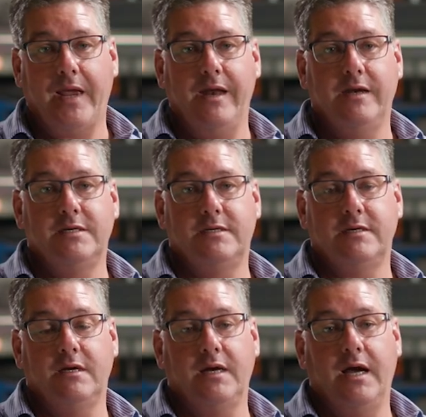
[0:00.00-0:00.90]

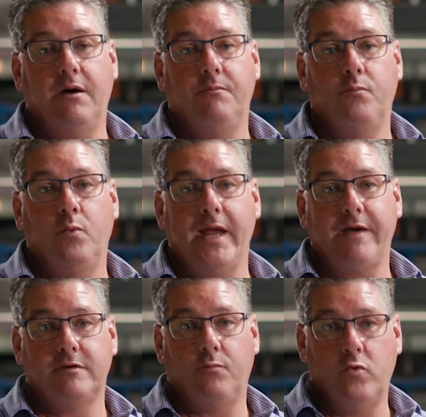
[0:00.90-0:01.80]
and we
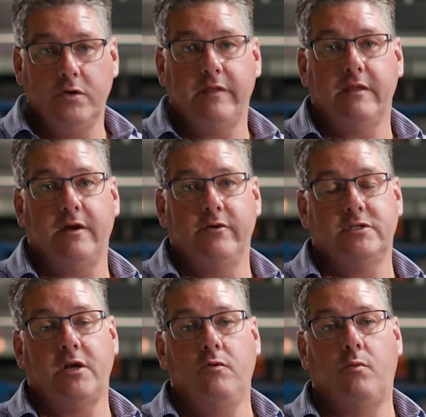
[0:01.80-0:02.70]
have to warn you that there
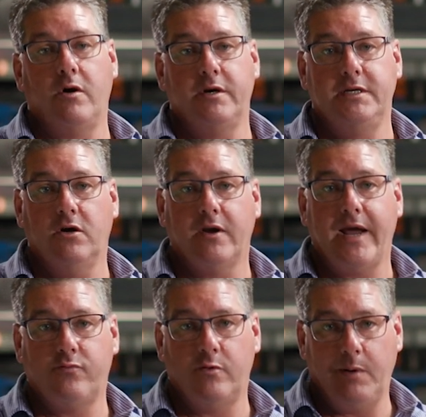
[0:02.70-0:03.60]
is no warranty on
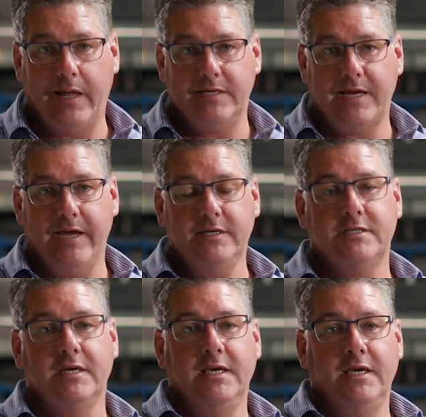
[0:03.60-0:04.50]
Aquaplate
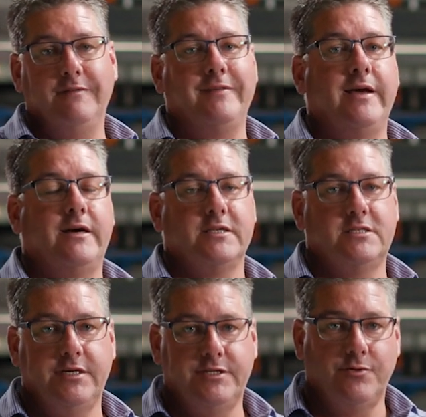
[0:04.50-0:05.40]
tanks if they are
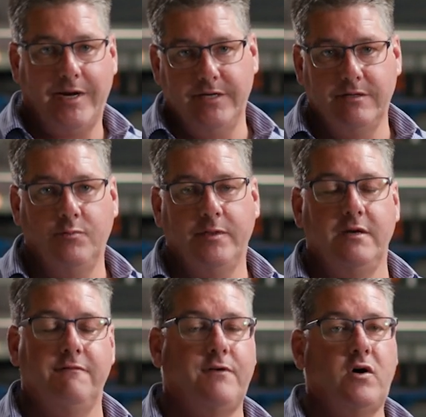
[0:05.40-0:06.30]
situated
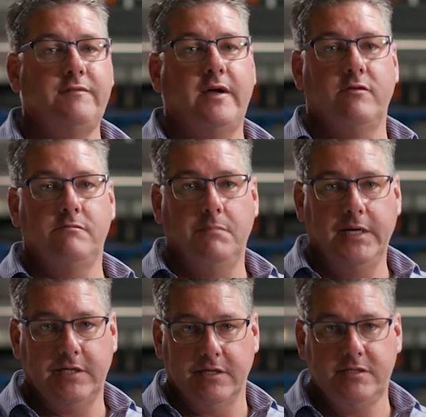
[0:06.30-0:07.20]
within 500
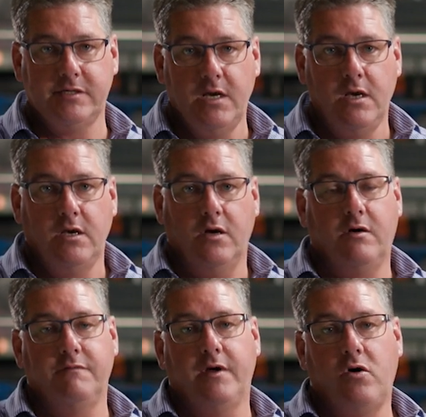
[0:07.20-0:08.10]
metres
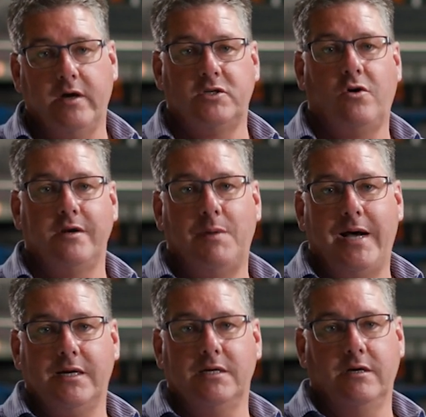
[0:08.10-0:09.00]
of the high tide
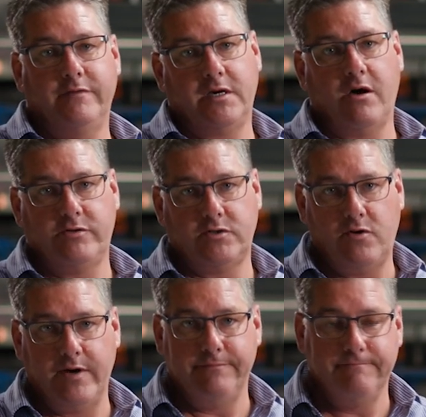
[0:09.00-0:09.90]
mark of a
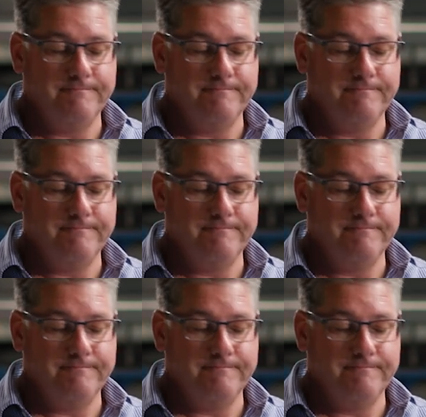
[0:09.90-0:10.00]
coastline.